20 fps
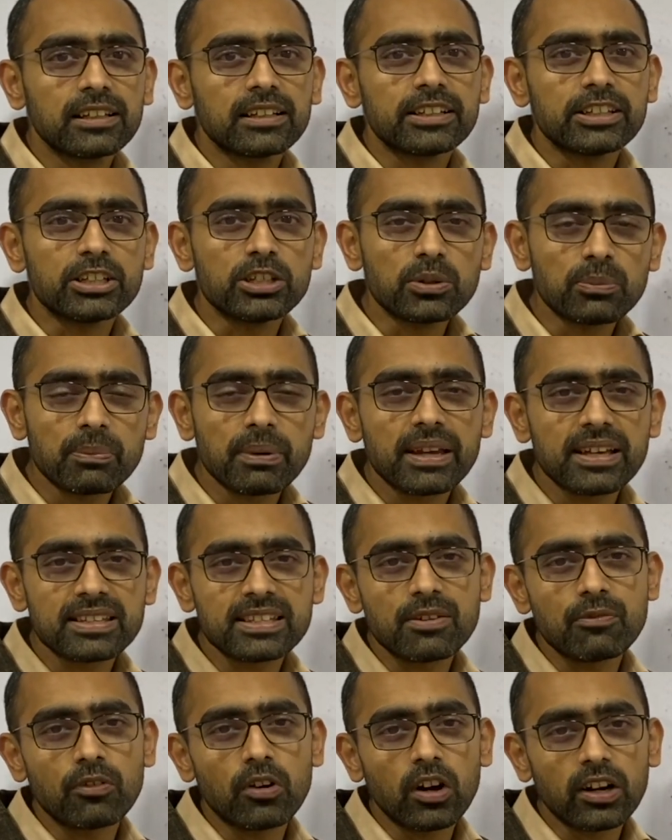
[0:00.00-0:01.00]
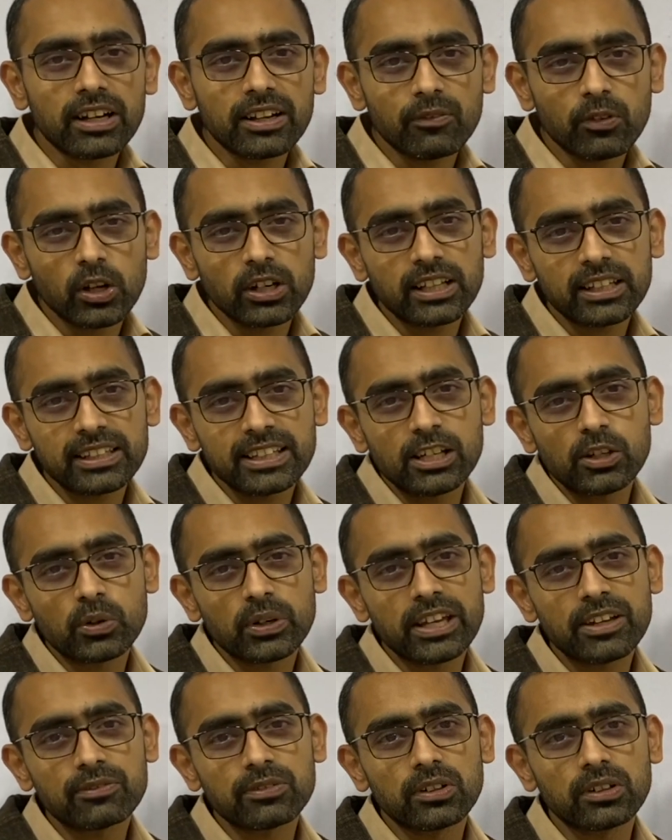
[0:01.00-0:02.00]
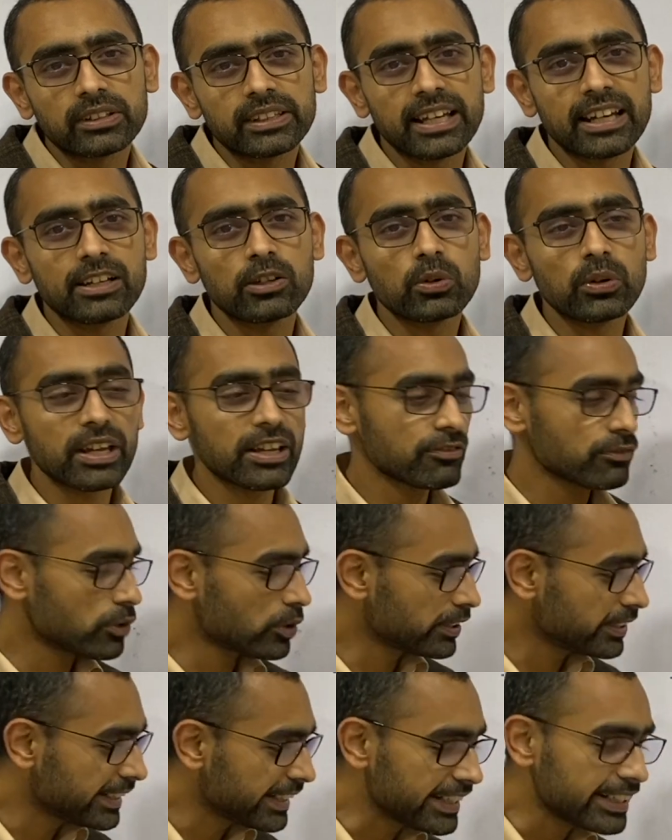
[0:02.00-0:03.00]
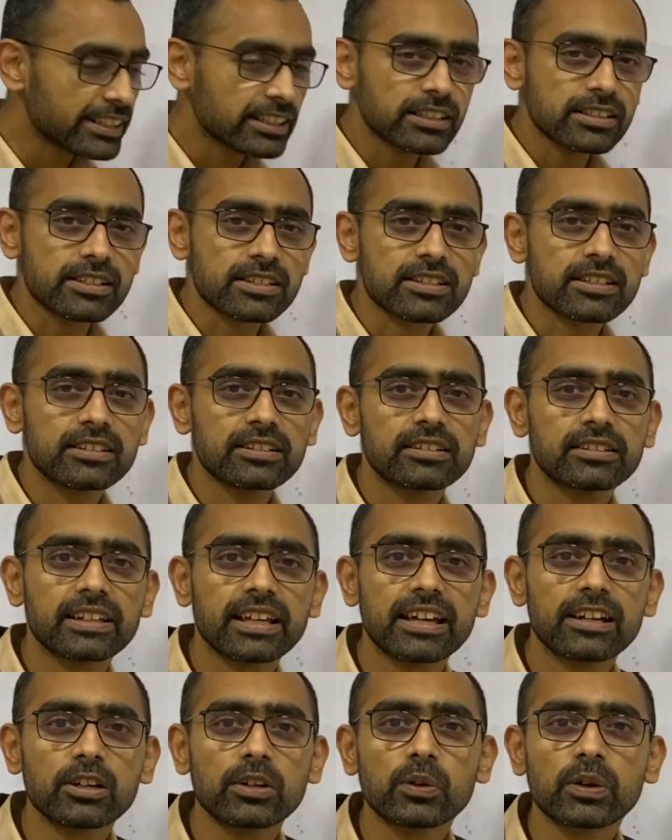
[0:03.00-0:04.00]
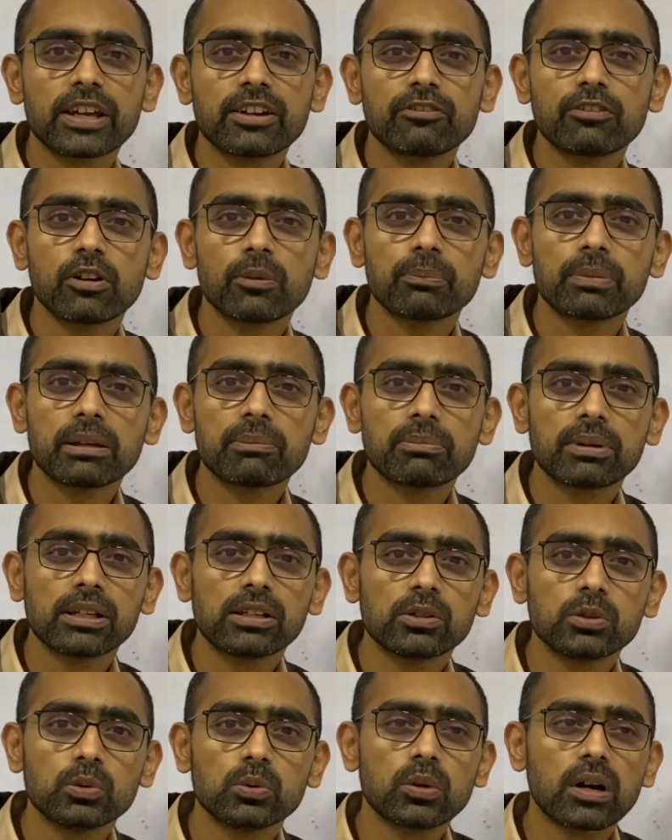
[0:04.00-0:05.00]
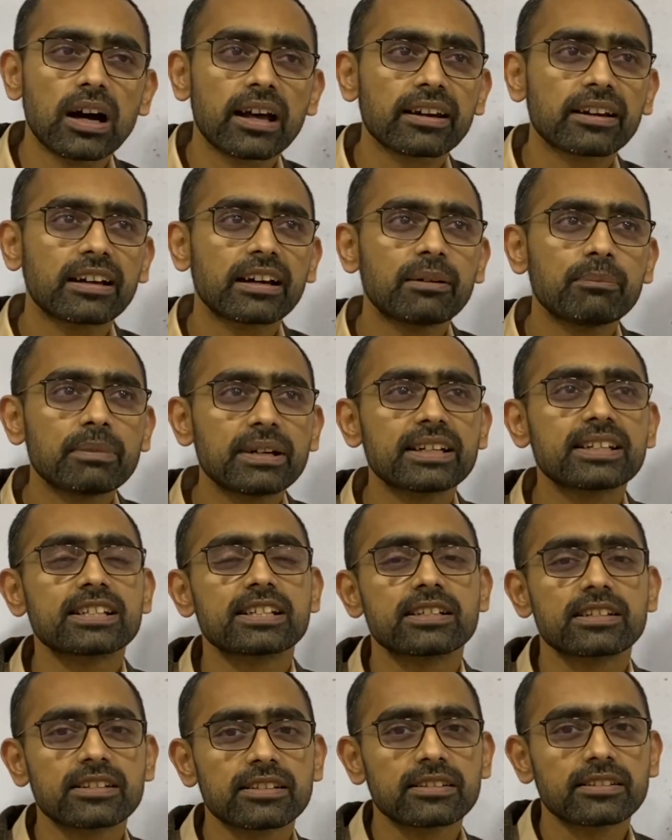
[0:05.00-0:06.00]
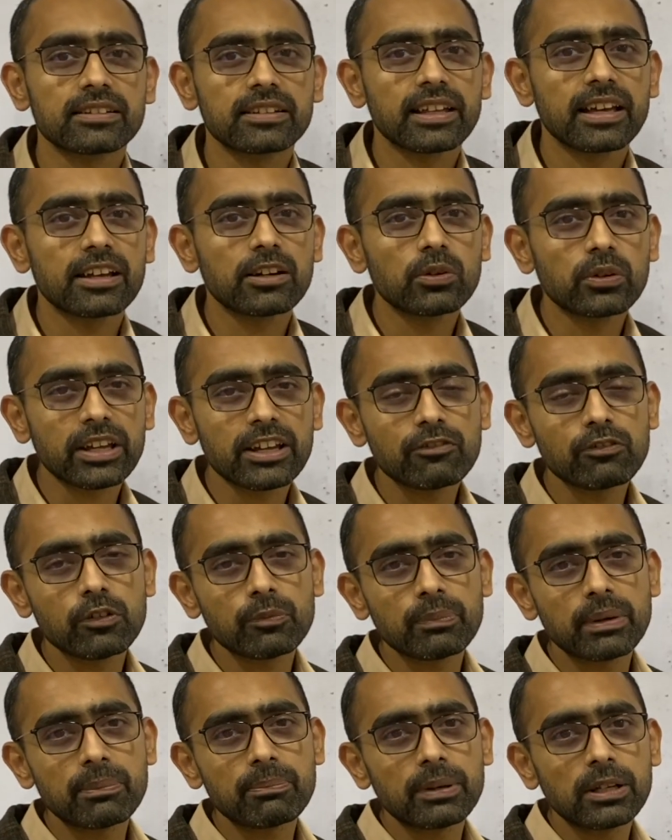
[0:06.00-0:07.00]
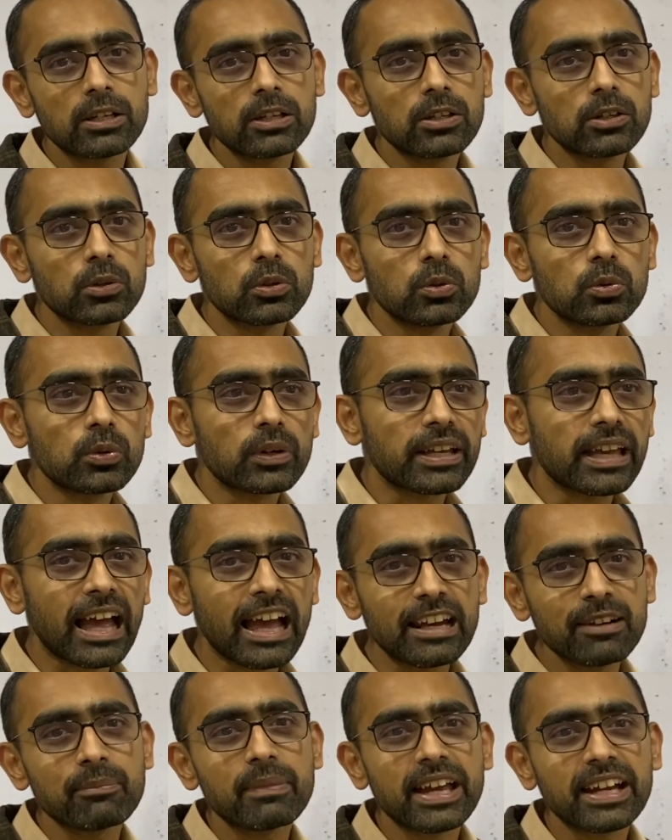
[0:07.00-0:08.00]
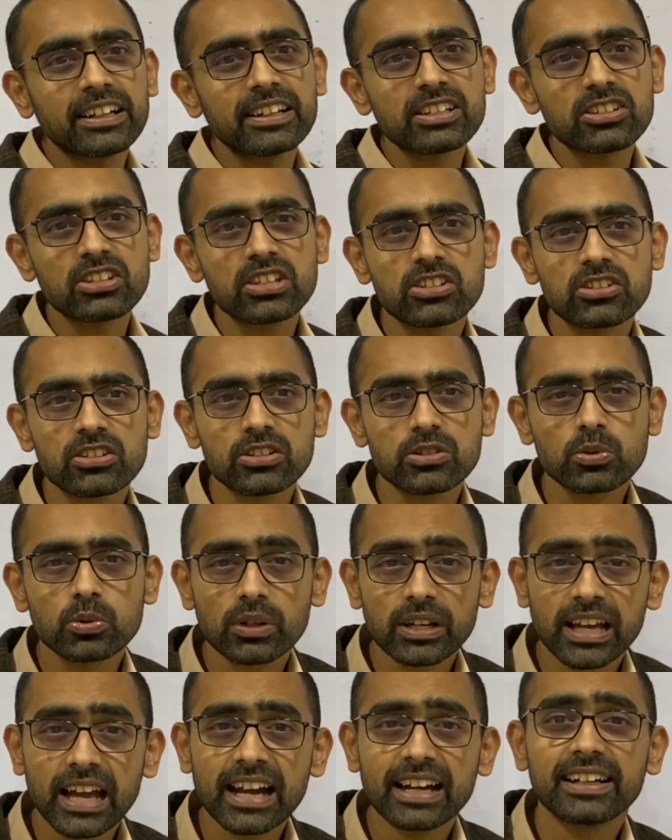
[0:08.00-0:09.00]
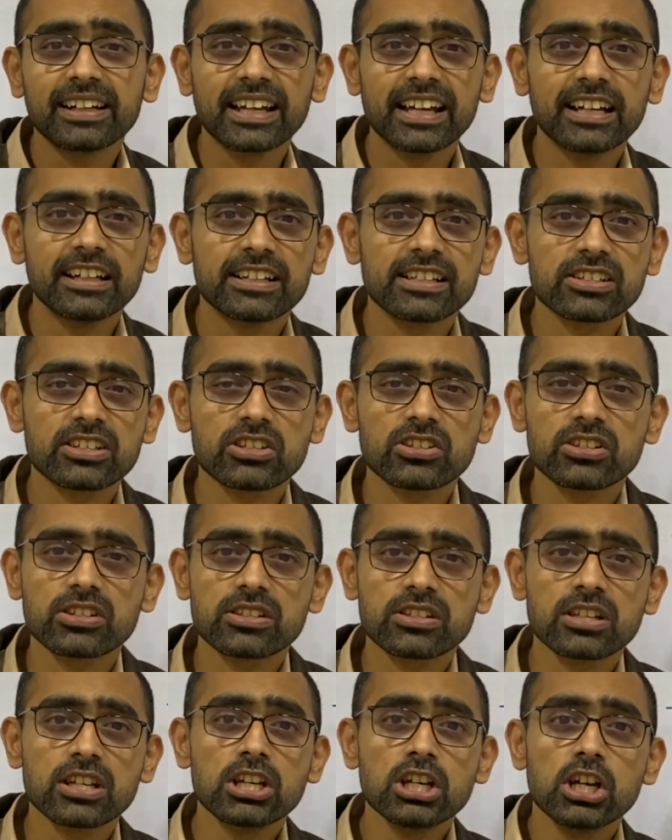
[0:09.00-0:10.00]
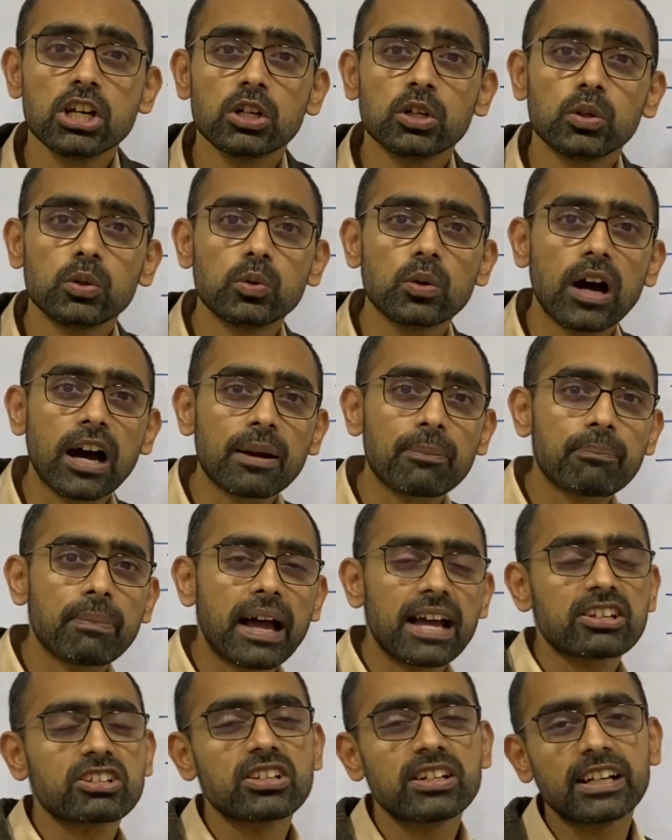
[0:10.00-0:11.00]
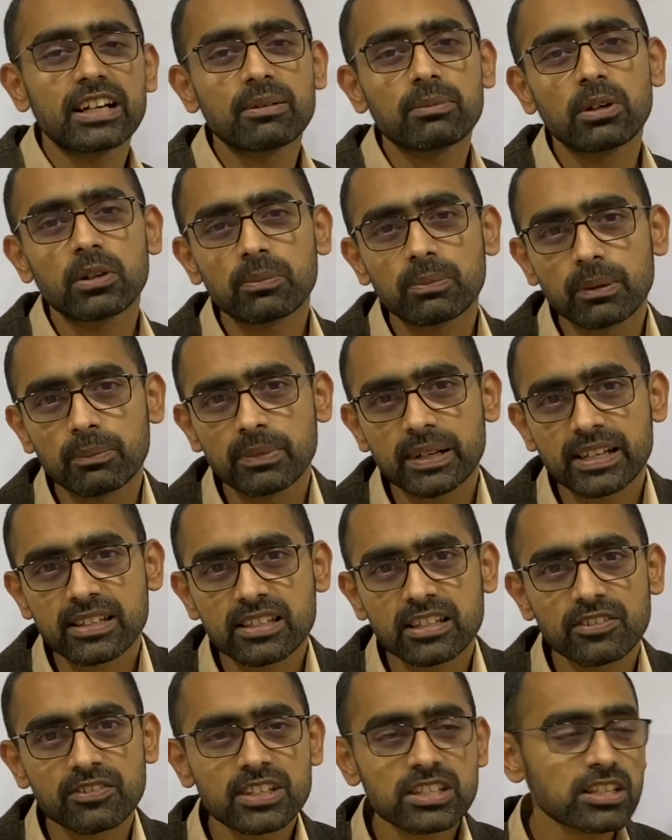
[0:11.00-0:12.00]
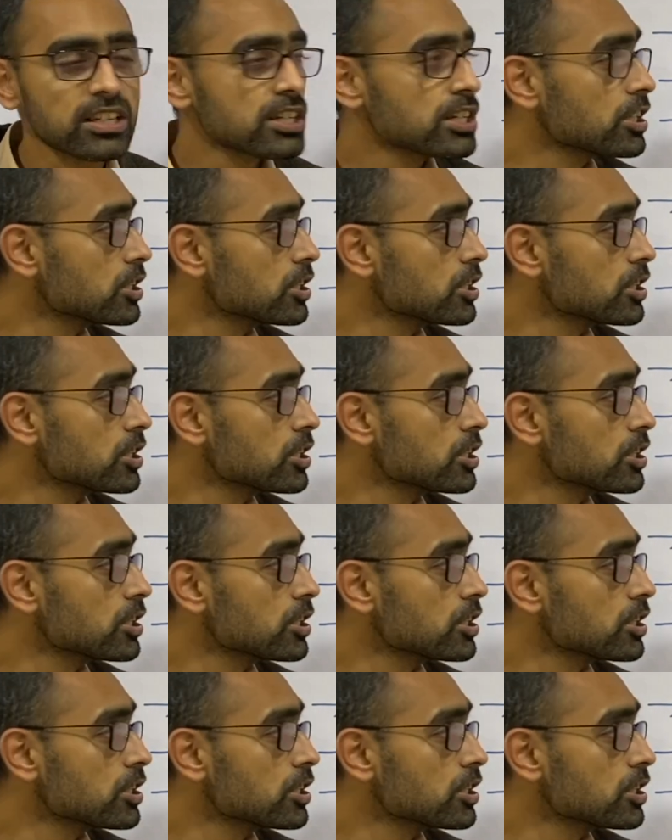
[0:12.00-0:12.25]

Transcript: UPSC, what are they looking for? They are looking for leaders. They are looking for people who are committed. They are looking for people who can make decisions, who can take decisions, who are passionate about public service.